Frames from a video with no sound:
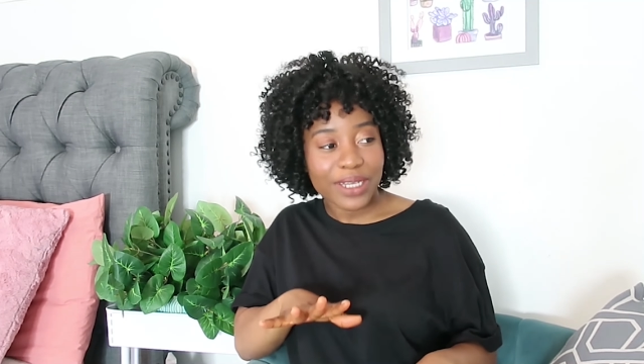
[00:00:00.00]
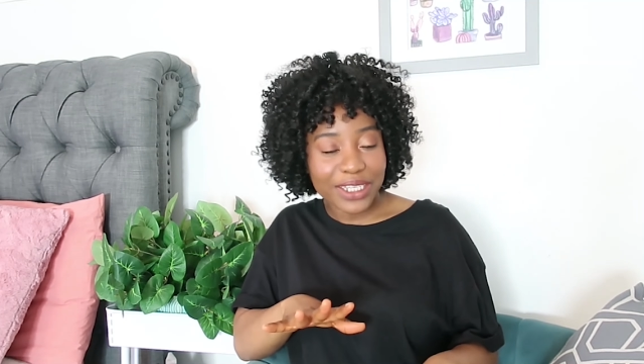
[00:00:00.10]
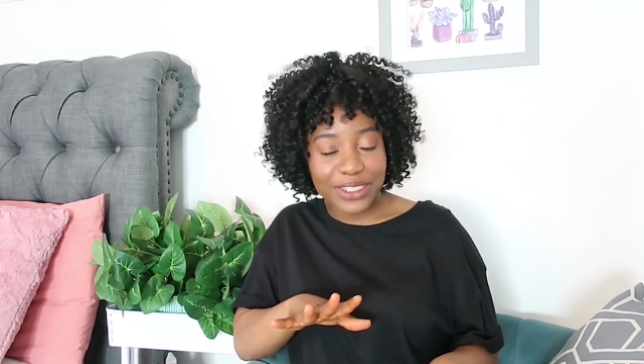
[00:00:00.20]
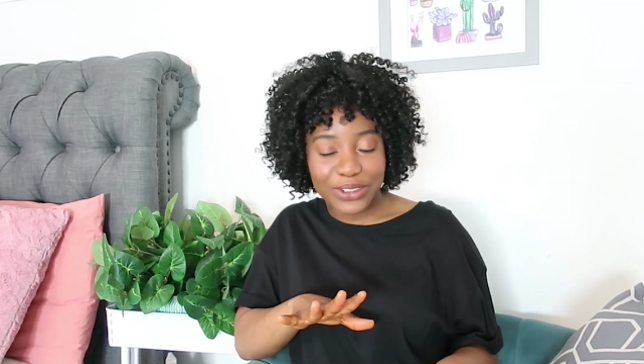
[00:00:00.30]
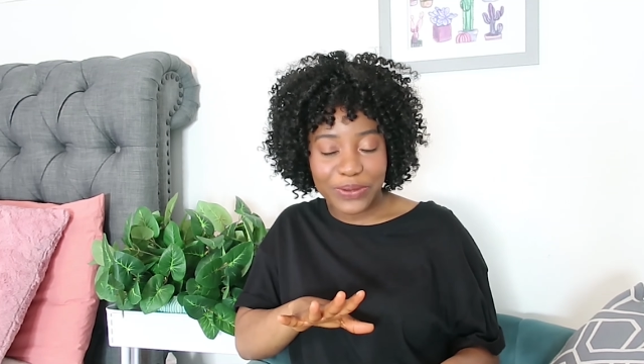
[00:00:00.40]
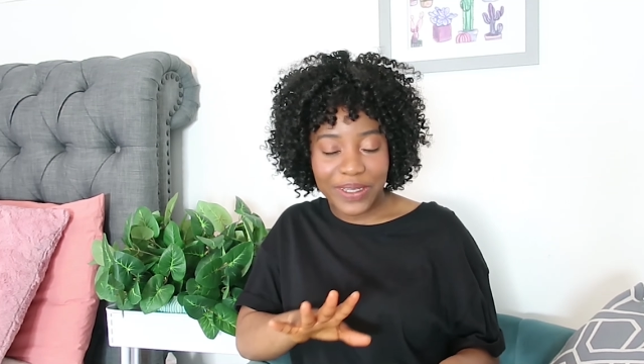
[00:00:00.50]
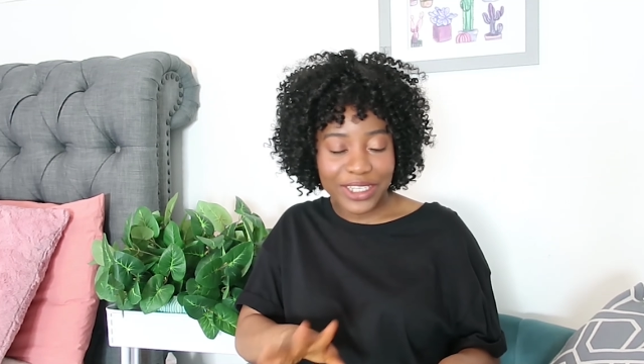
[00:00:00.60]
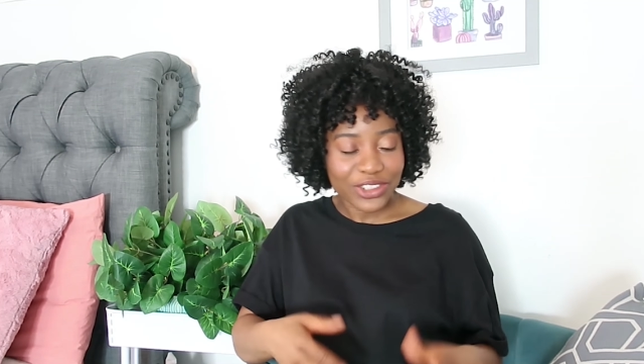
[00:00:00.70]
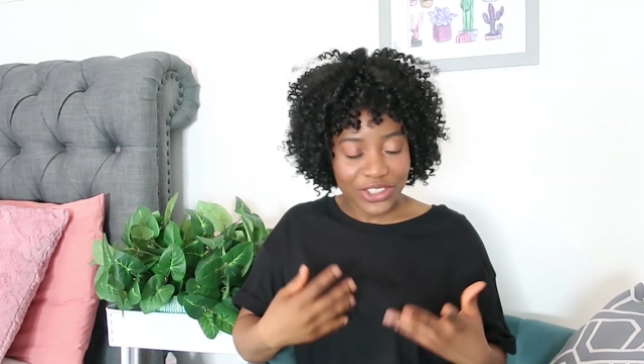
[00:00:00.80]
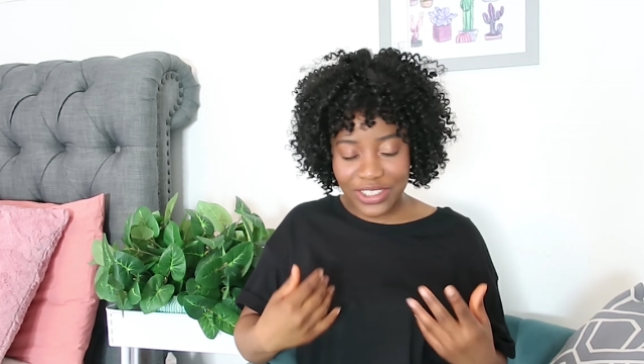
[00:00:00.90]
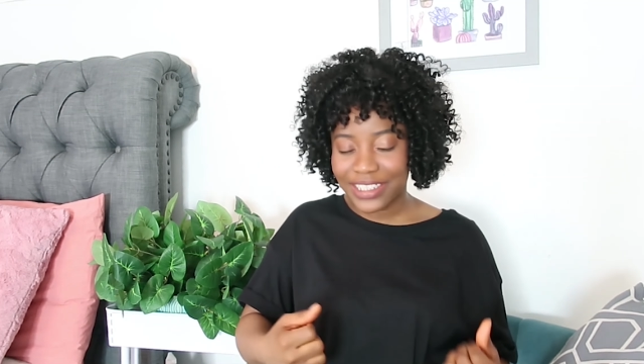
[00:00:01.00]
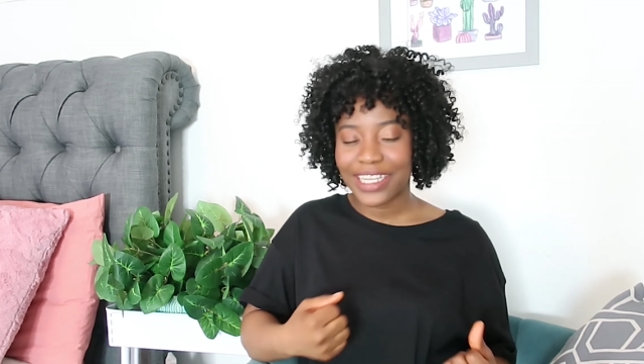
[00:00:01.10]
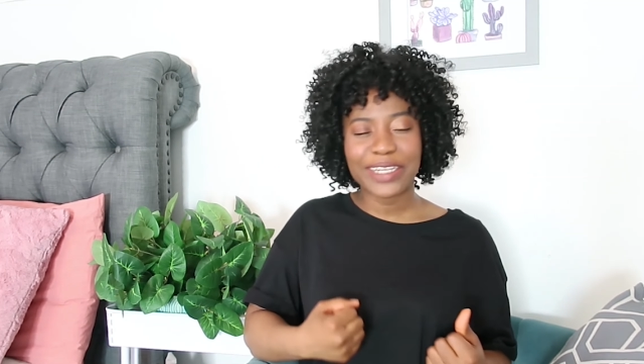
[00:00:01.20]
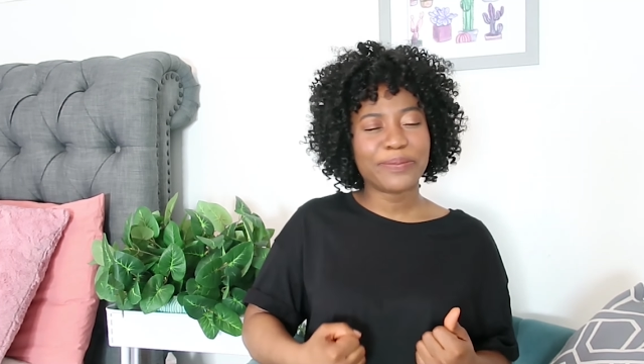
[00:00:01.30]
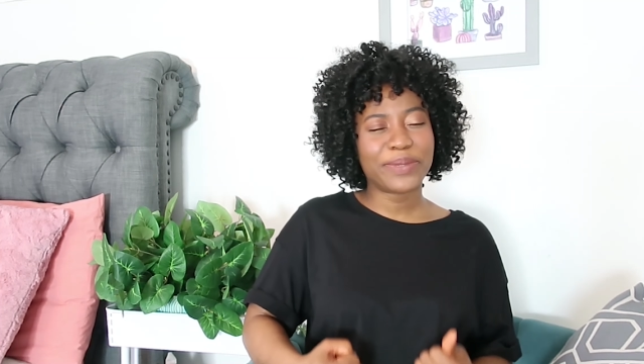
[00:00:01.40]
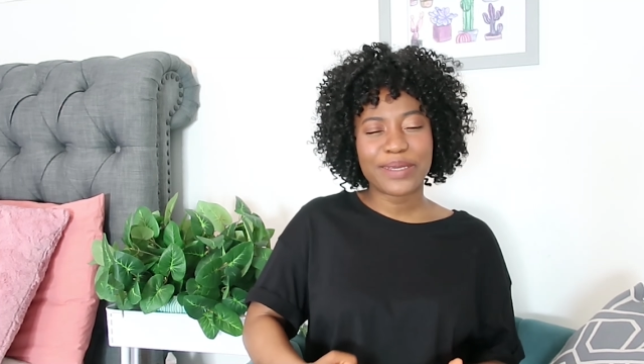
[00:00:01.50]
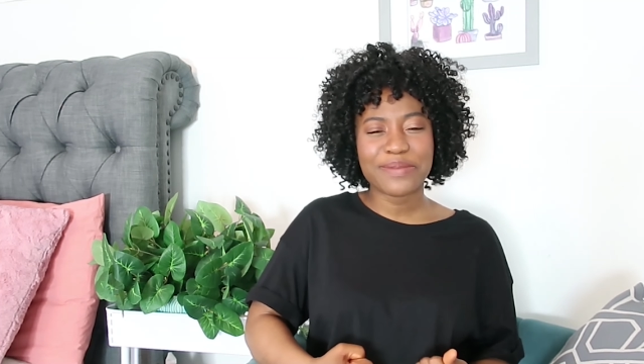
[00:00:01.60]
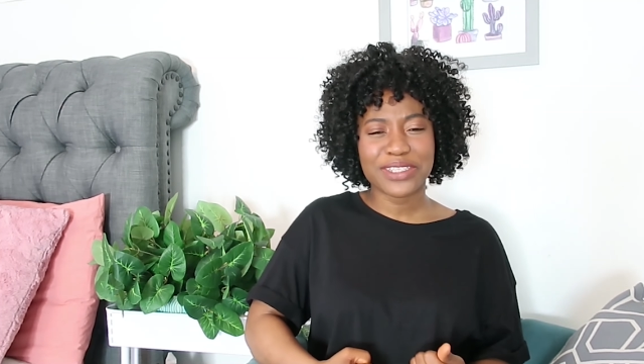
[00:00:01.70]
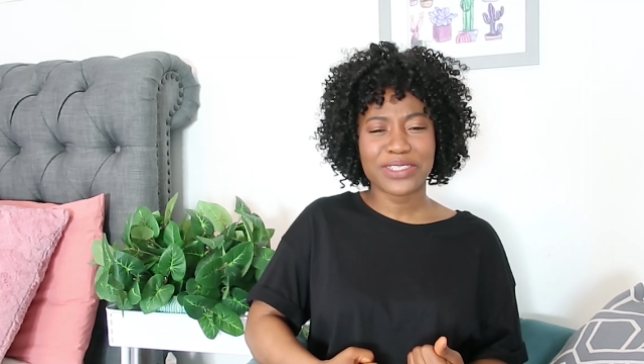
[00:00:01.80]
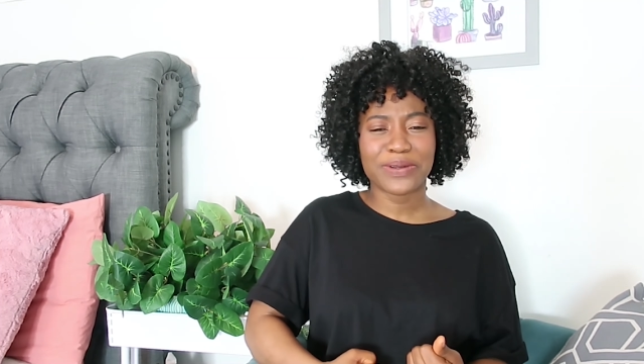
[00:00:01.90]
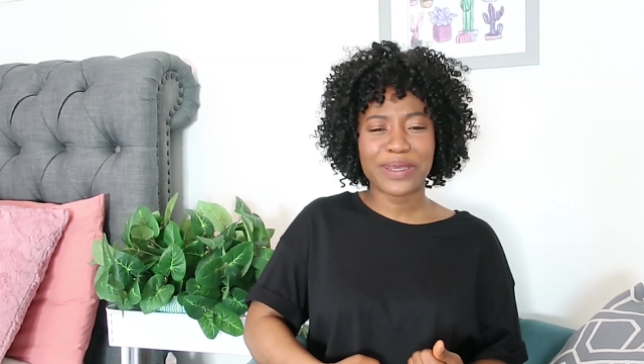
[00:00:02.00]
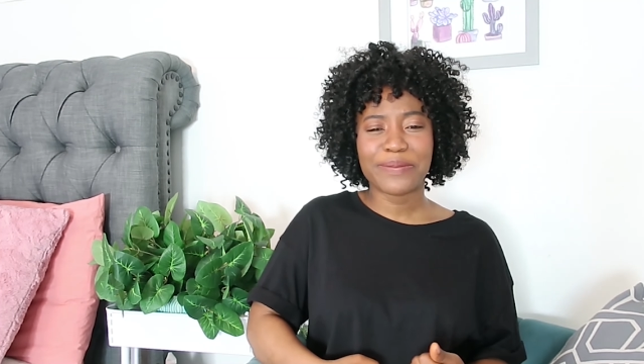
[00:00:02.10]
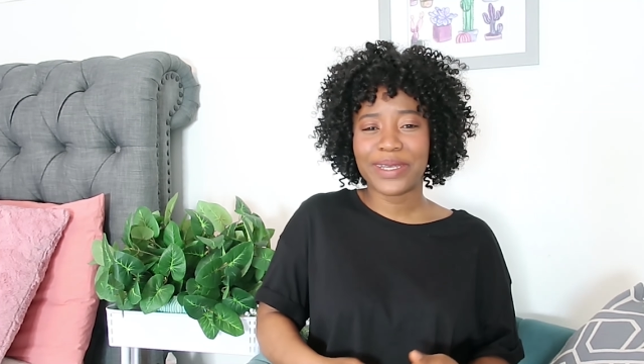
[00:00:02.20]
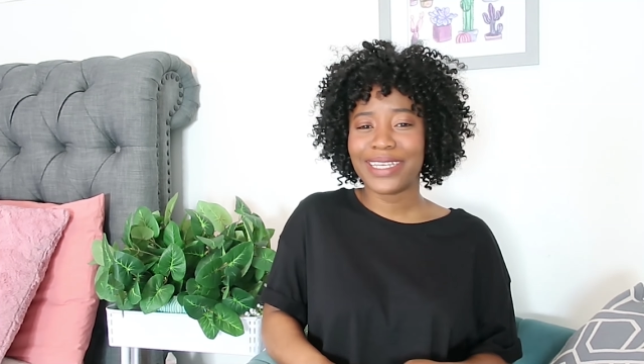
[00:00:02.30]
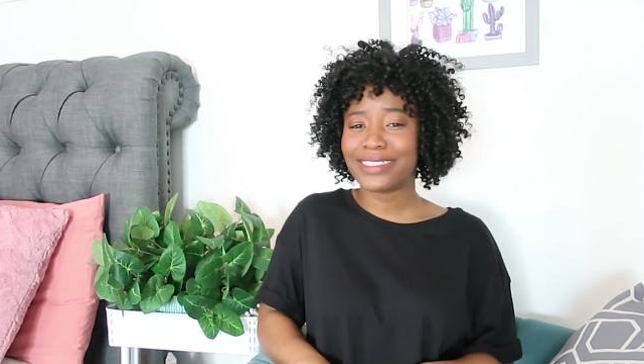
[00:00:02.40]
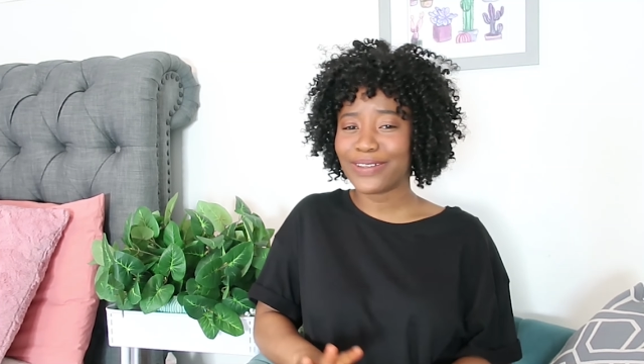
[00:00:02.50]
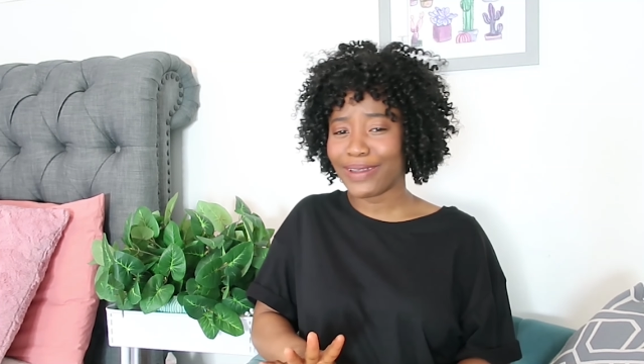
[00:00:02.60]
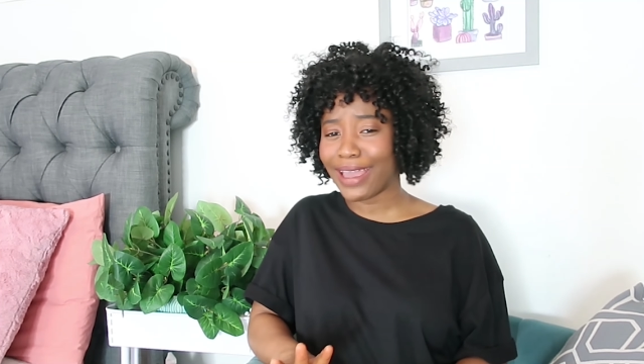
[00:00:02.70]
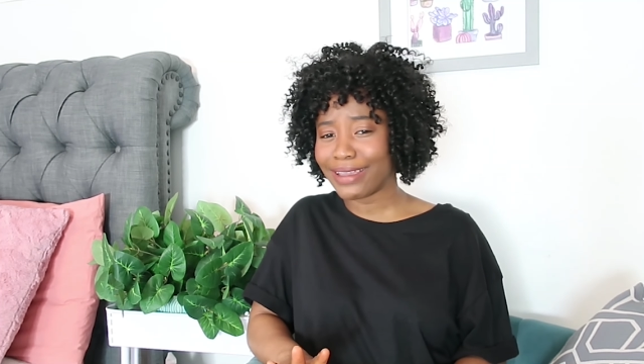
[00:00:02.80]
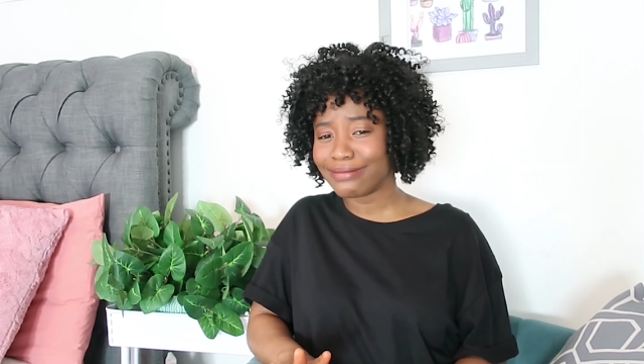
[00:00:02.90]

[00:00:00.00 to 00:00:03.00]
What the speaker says: planning on doing it. She just kind of beat me to it, but it's okay.